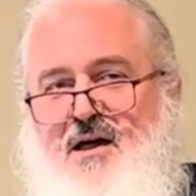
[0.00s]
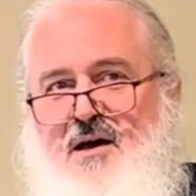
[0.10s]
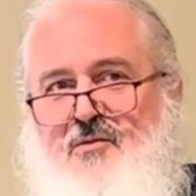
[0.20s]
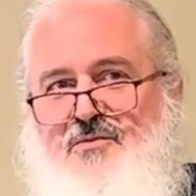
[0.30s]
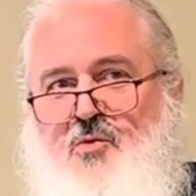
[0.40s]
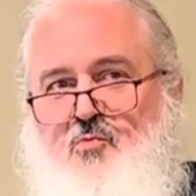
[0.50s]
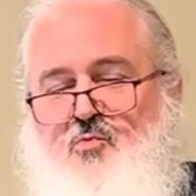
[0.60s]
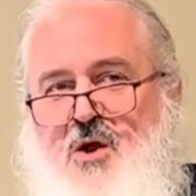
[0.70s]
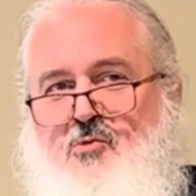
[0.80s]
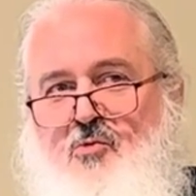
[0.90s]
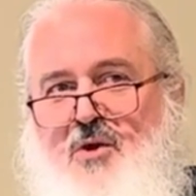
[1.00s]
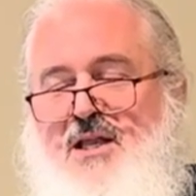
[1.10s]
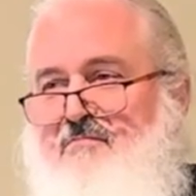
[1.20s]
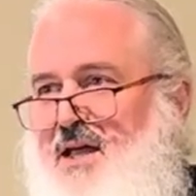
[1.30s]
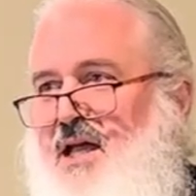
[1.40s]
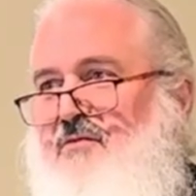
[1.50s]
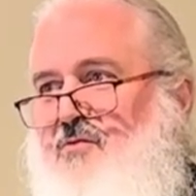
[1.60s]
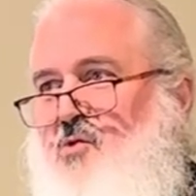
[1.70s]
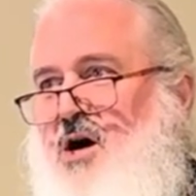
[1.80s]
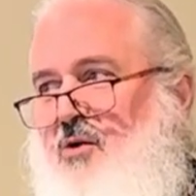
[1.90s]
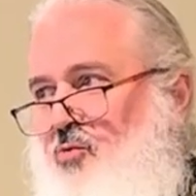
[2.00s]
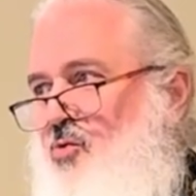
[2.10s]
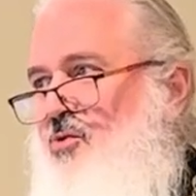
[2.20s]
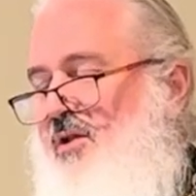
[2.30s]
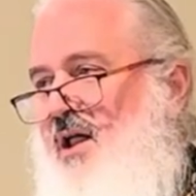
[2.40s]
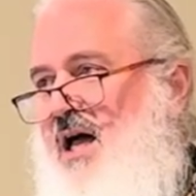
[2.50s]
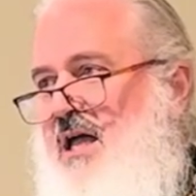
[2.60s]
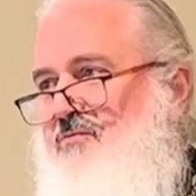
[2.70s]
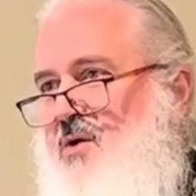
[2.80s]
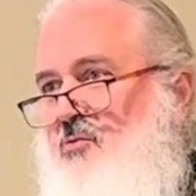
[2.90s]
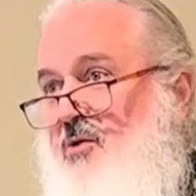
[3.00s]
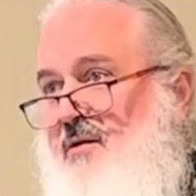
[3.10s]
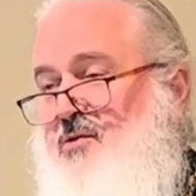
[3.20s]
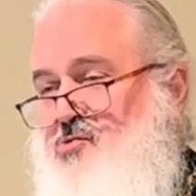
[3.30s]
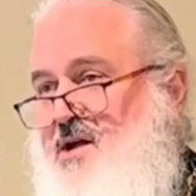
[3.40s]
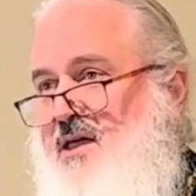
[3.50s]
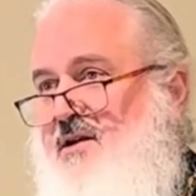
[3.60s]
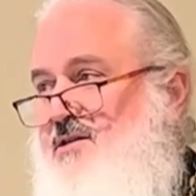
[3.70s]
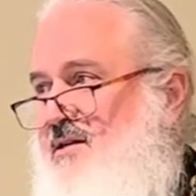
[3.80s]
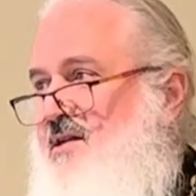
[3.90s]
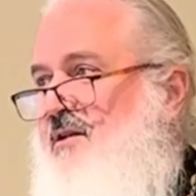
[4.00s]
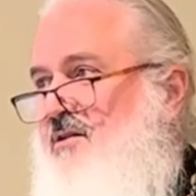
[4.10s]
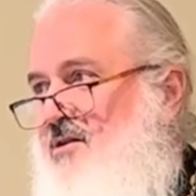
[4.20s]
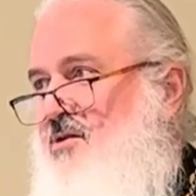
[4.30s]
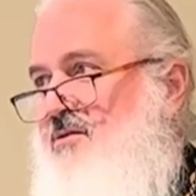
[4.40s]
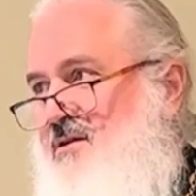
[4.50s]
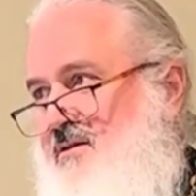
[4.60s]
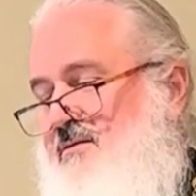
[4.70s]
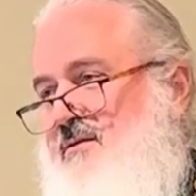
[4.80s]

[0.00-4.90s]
Uh, the, we were really made for a rural life. We were created to tend a garden.